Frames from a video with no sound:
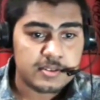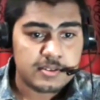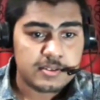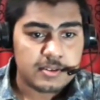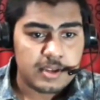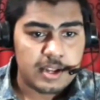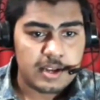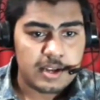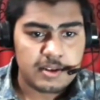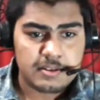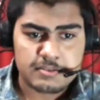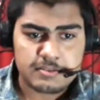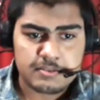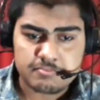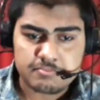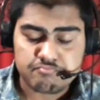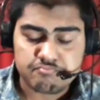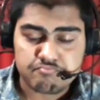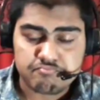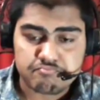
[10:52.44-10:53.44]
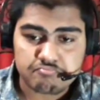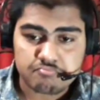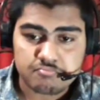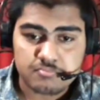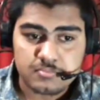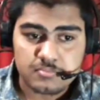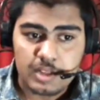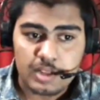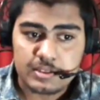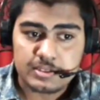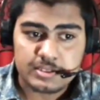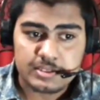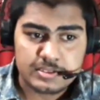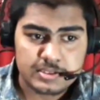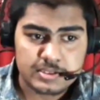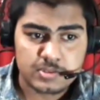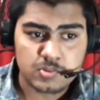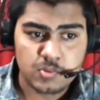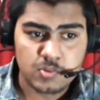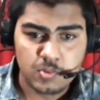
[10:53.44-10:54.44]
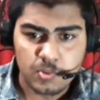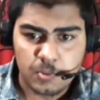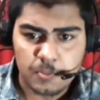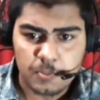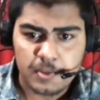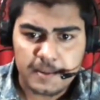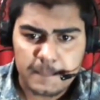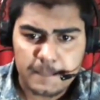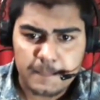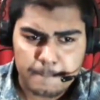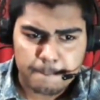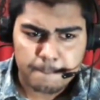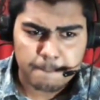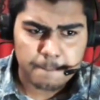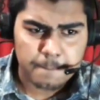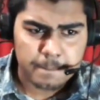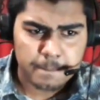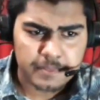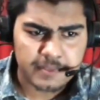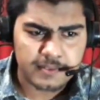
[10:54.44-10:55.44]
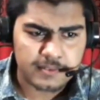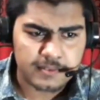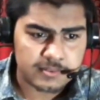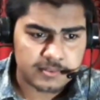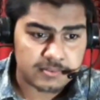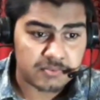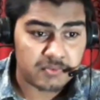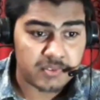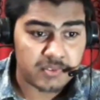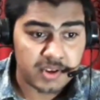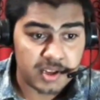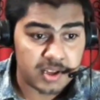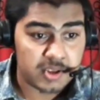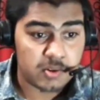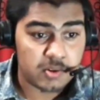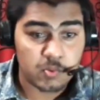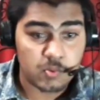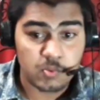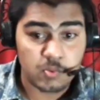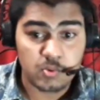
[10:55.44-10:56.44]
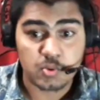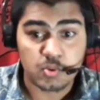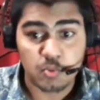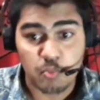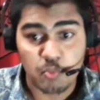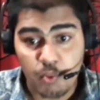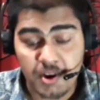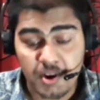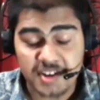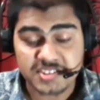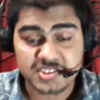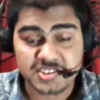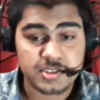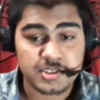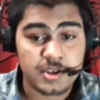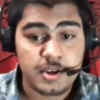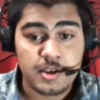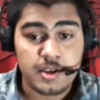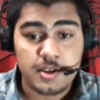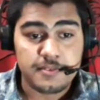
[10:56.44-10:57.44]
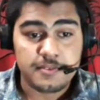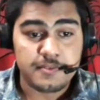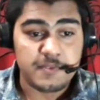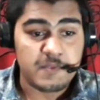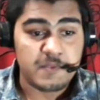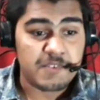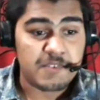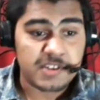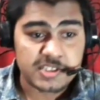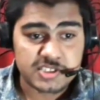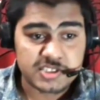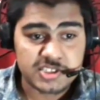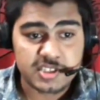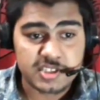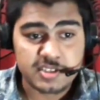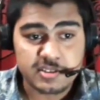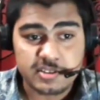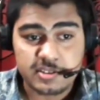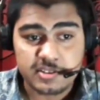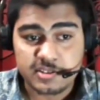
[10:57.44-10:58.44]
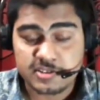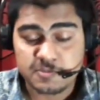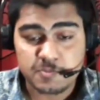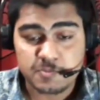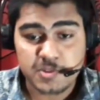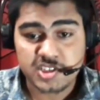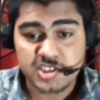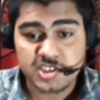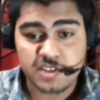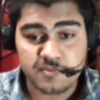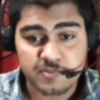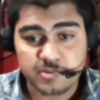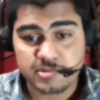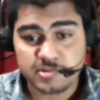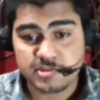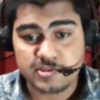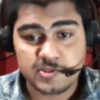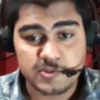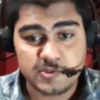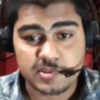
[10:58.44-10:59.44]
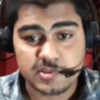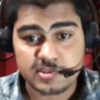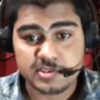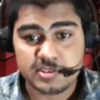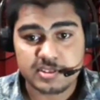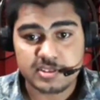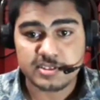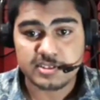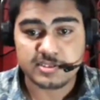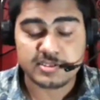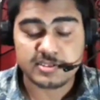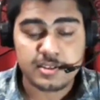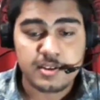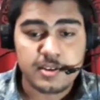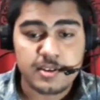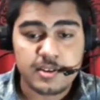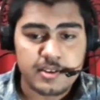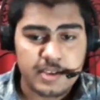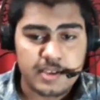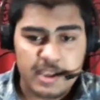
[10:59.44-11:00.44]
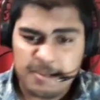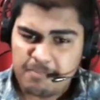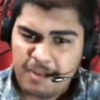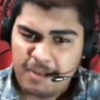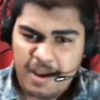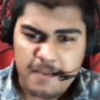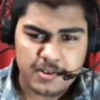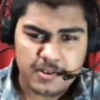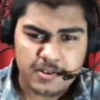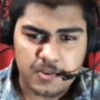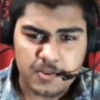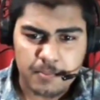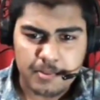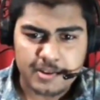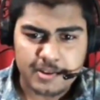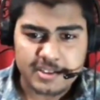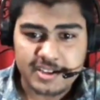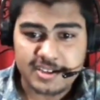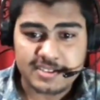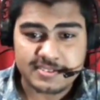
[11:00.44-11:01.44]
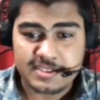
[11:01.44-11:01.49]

and this is cool, man. This is really cool to watch. The Russian Special Force University is a private company that is